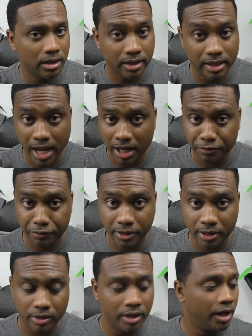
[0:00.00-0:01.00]
not
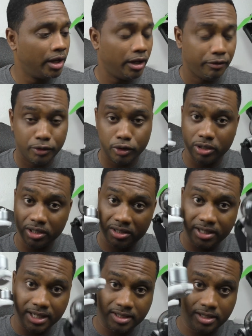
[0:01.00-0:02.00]
fair. If you're gonna
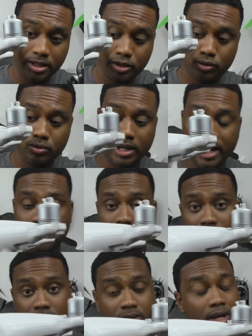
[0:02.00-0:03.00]
test these two
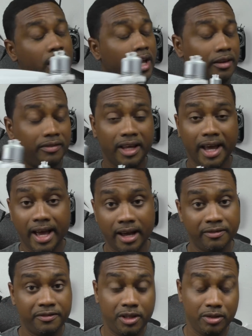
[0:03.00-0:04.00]
cameras, if they
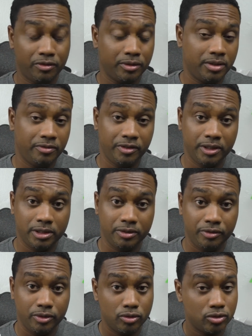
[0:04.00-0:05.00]
have different field of
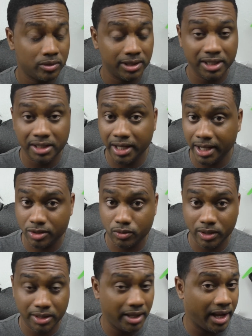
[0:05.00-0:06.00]
views, well then guess
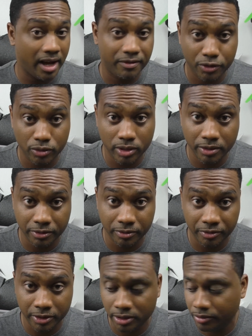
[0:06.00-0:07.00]
what? They have two
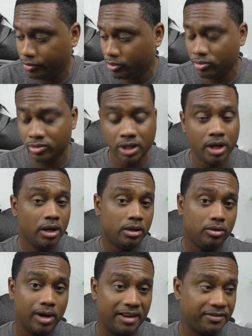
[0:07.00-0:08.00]
different field of views.
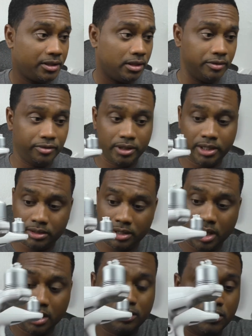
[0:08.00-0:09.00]
You have to live with it.
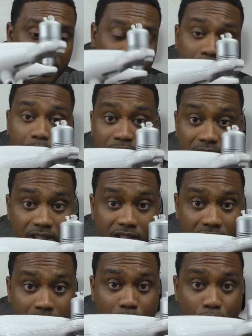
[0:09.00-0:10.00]
You have to
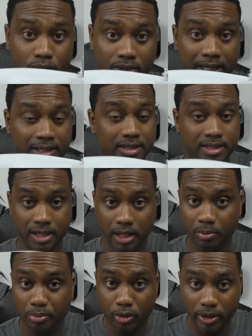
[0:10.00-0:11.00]
position both at the
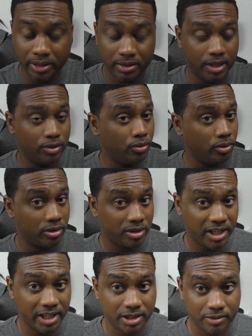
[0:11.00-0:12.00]
same point and do your
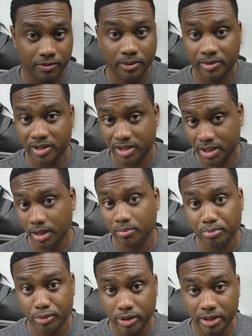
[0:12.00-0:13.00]
test from the same
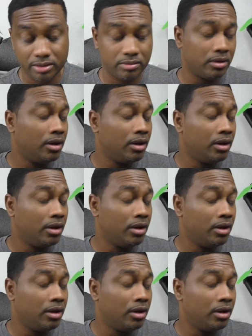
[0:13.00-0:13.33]
point.